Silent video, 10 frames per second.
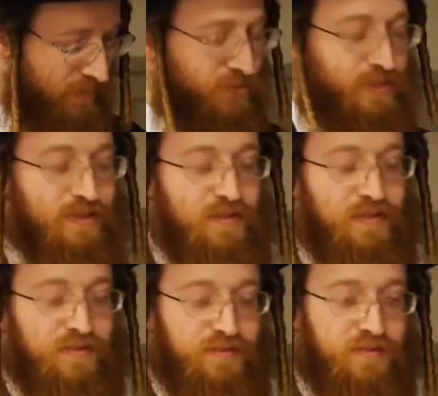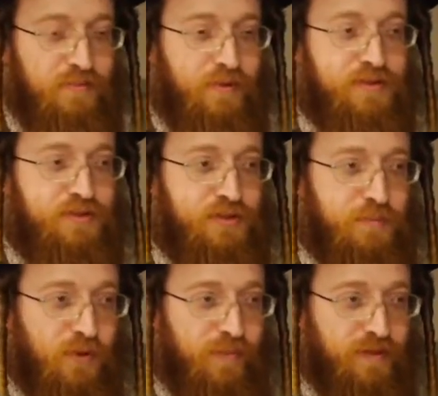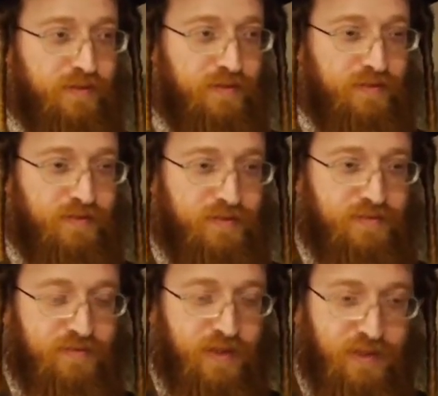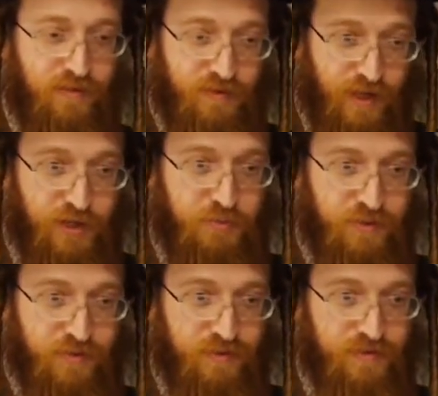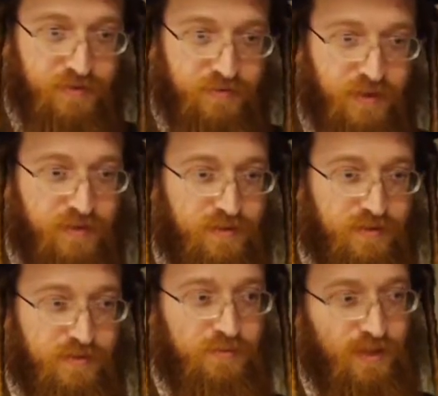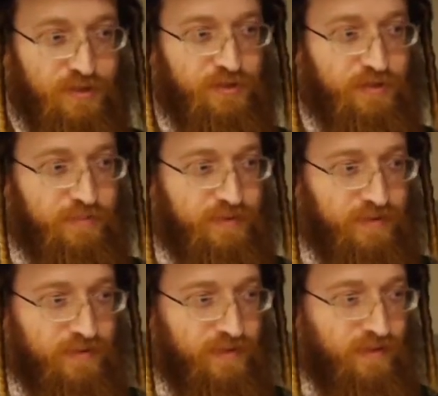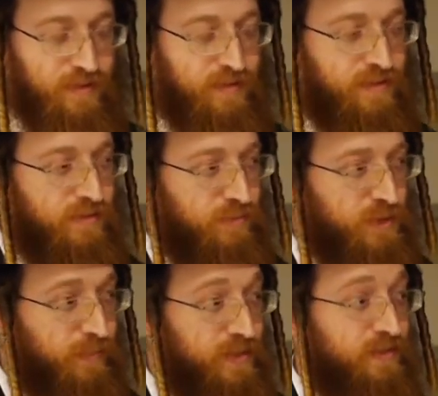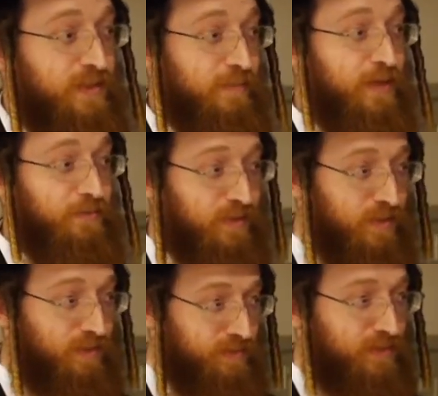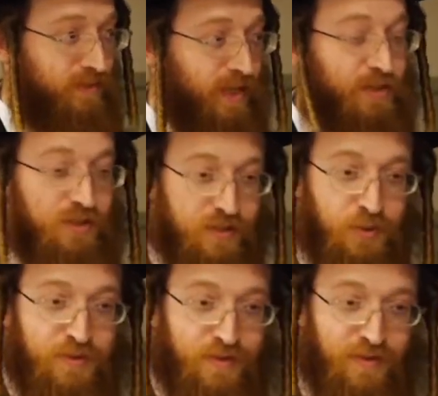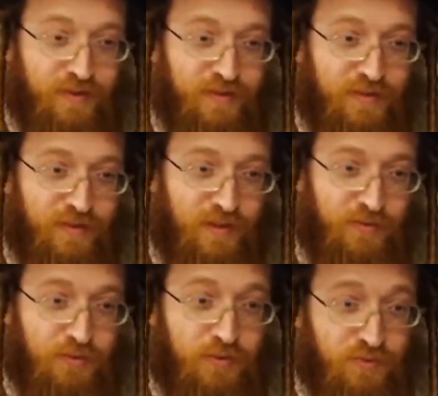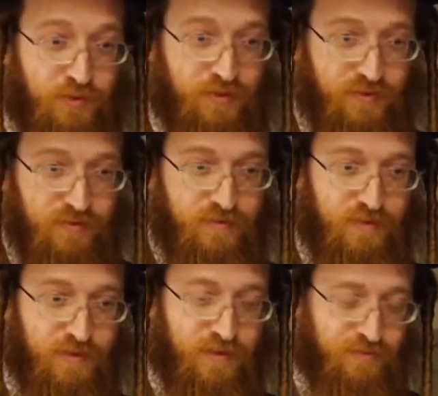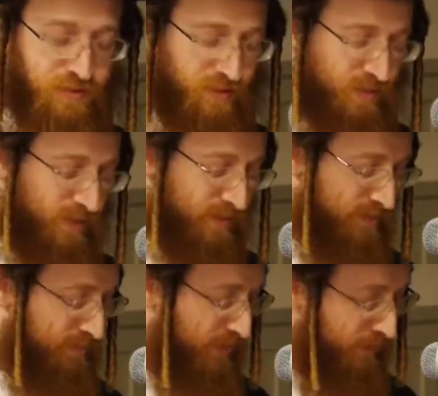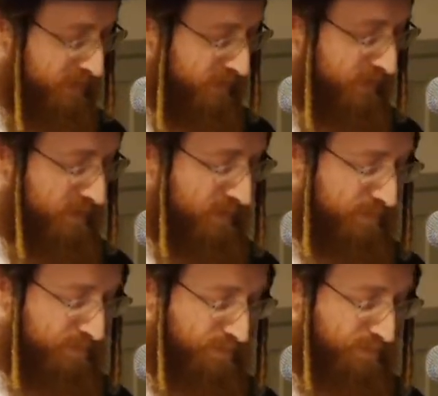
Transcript: Interestingly, Rabbi Russell just spoke about the idea of attachment, right, in relationships, which is basically about really attaching closely enough to avoid difficulty later, being resilient.